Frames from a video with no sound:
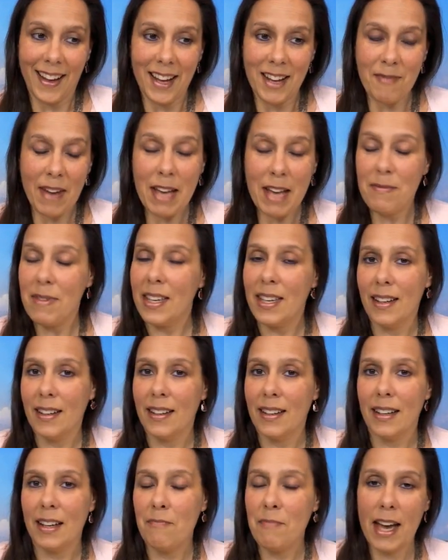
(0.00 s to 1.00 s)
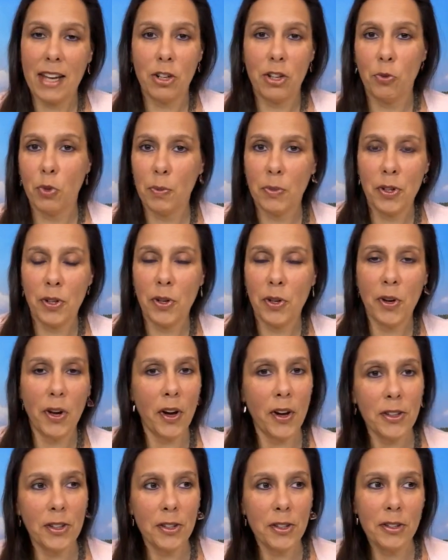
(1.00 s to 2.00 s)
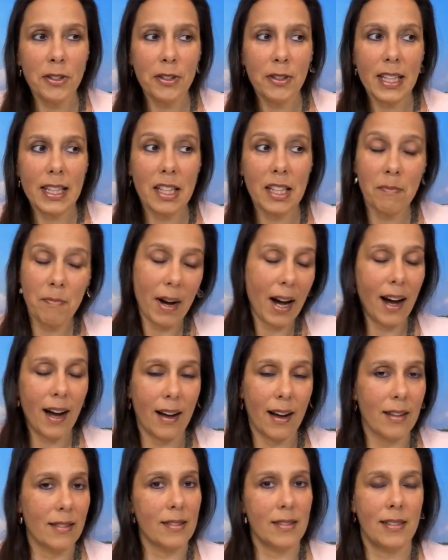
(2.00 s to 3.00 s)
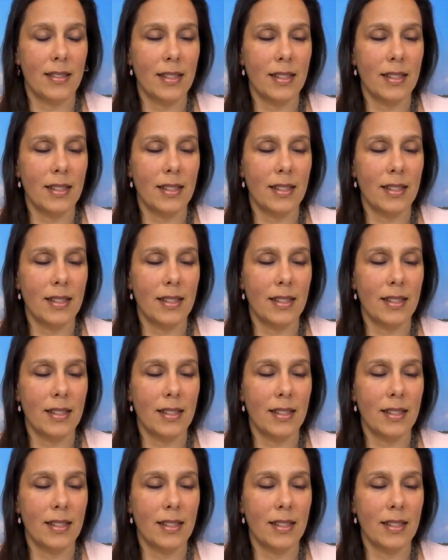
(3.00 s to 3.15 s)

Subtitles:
maybe a man or woman who hurt you in the past,